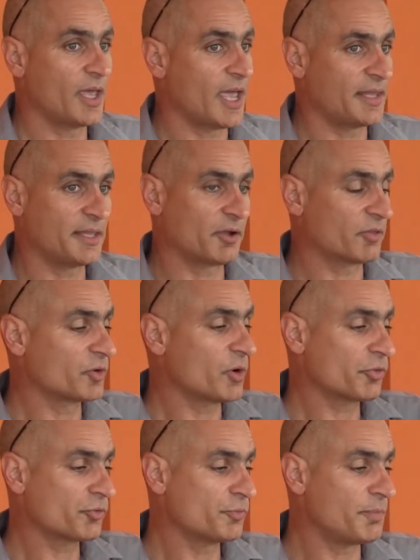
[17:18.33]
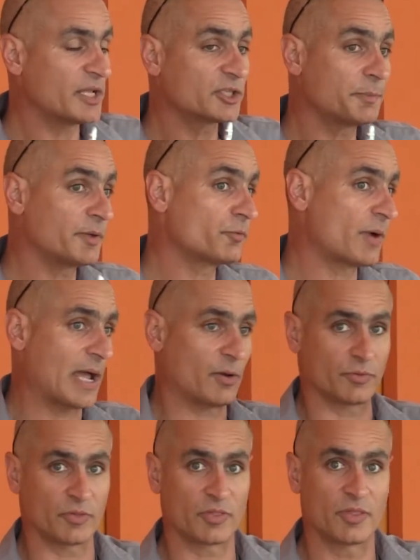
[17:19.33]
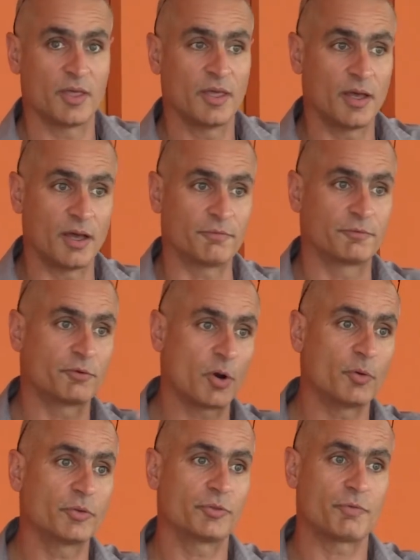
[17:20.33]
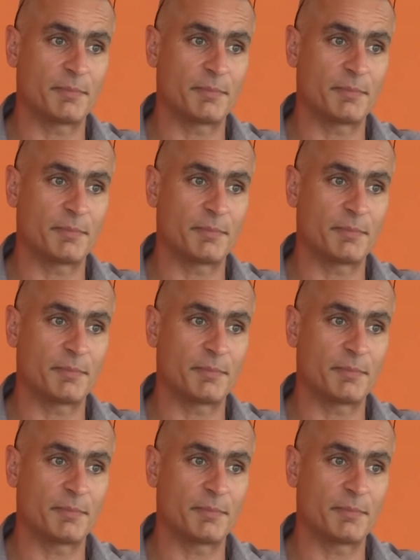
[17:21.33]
and there it goes through multiple rounds of growth,